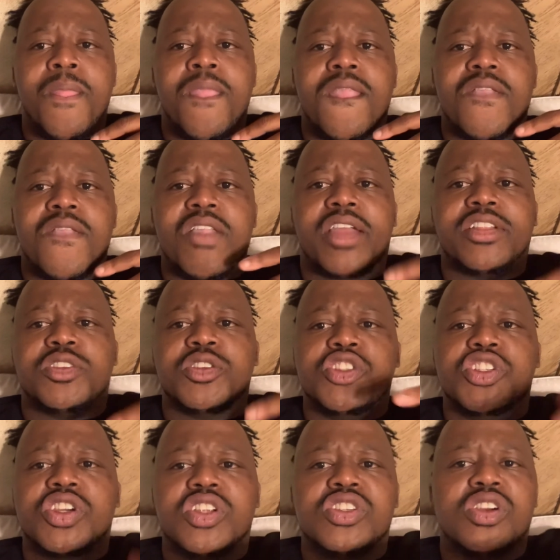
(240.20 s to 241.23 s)
like to
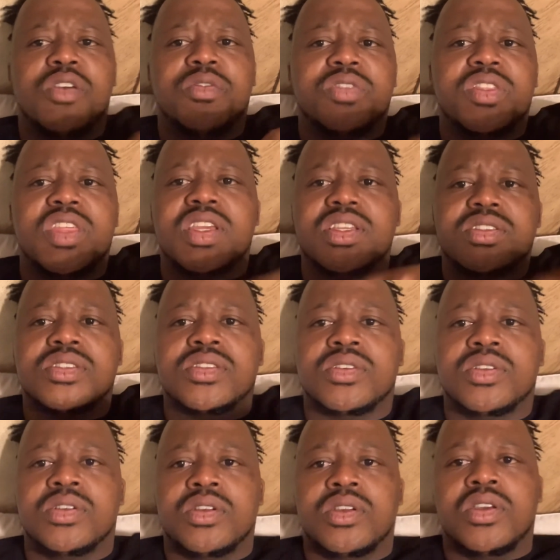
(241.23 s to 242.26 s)
judge off this.
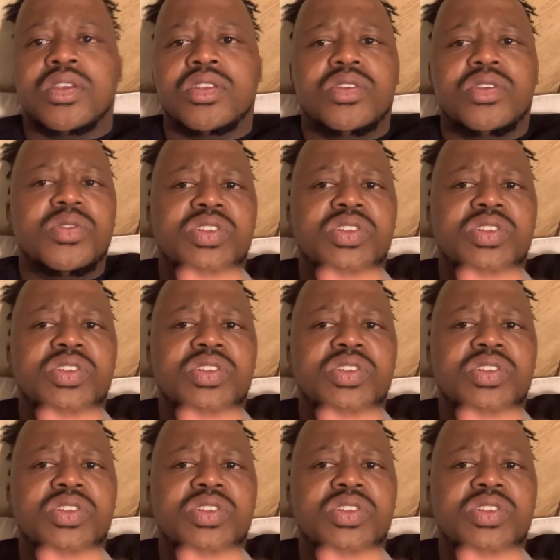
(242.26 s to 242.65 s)
You